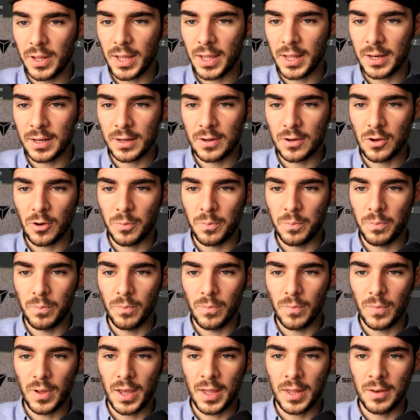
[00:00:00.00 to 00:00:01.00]
and
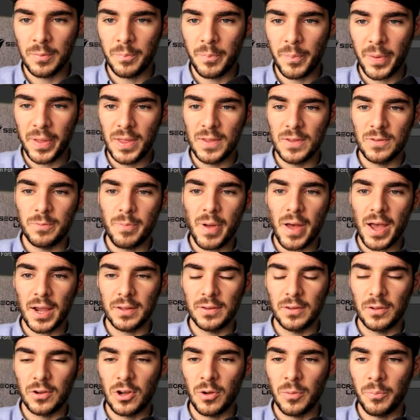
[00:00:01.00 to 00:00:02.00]
paste back
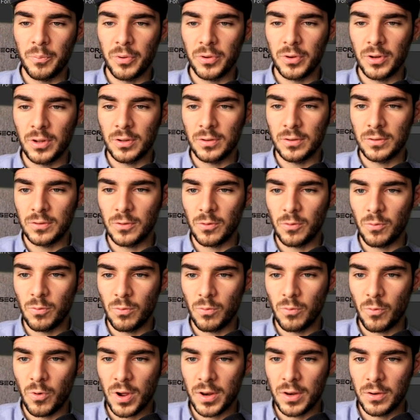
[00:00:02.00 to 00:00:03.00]
the component
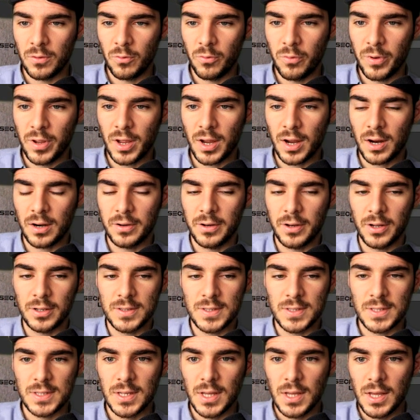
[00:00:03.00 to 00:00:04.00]
when we are
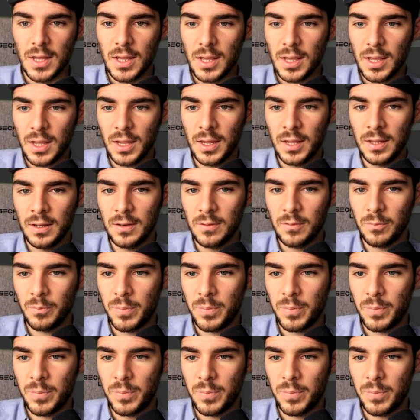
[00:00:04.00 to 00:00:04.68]
not in